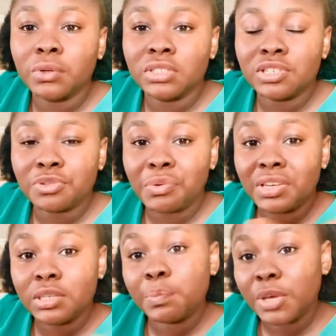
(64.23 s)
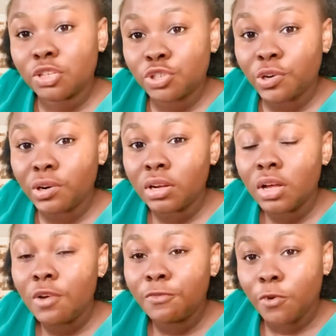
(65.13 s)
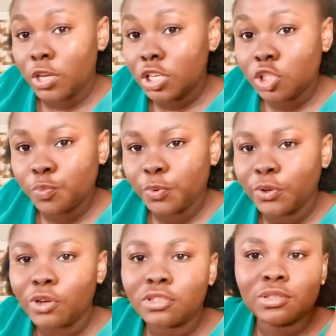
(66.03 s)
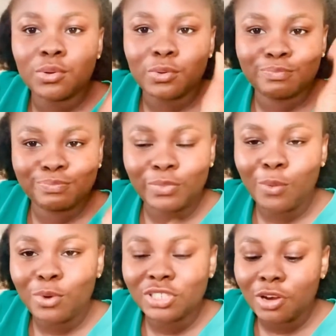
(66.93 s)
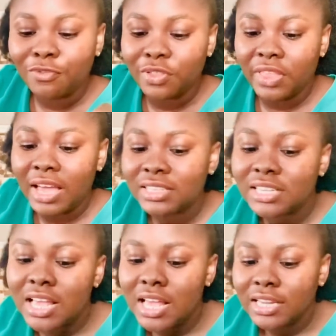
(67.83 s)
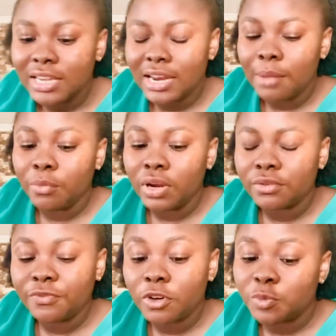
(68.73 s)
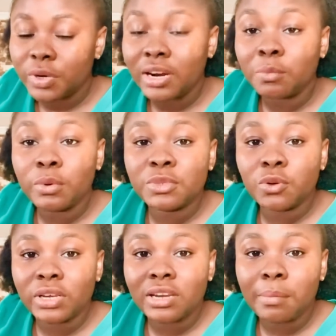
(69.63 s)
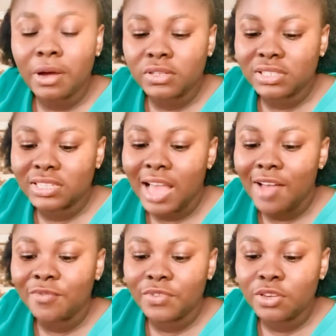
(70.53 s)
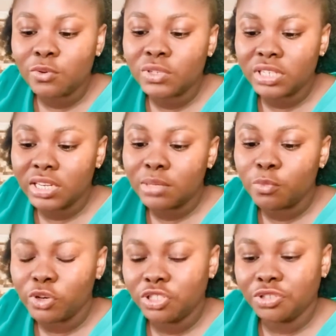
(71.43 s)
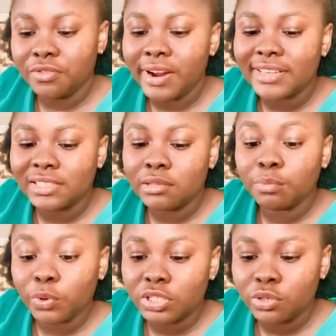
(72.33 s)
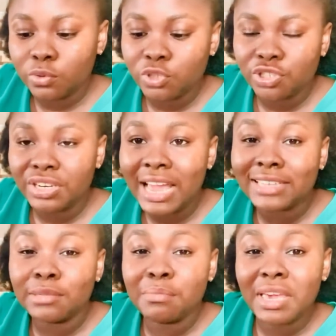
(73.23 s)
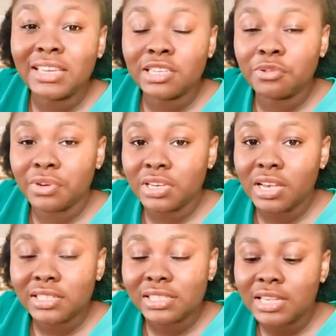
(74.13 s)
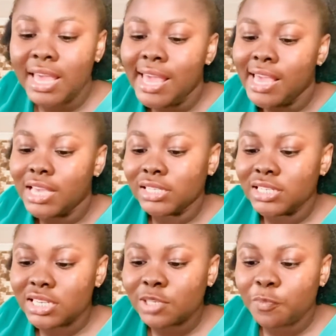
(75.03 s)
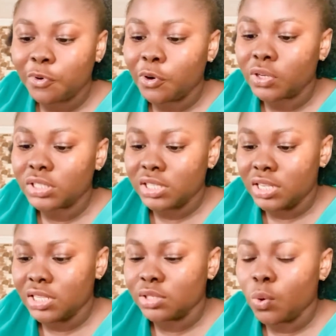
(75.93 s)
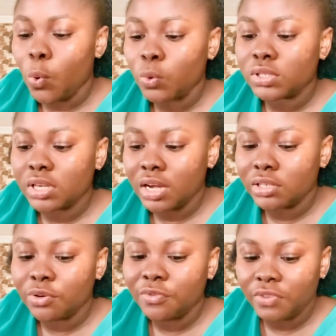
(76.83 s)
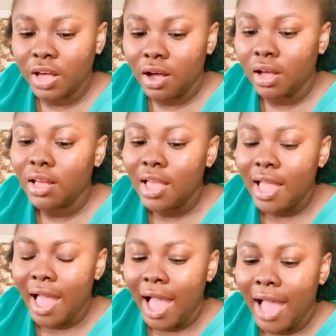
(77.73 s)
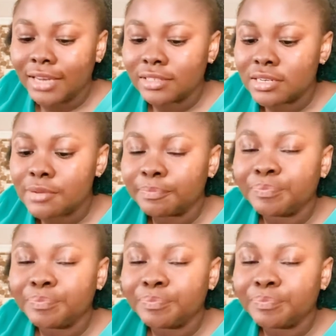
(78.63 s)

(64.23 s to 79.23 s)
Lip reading: on the screen the picture for each product, so watch out for that. Then the first product I'm going to be talking about is the Aveno Daily Moisturizing Body Lotion, and the main ingredient in this product is oat kernel flour. And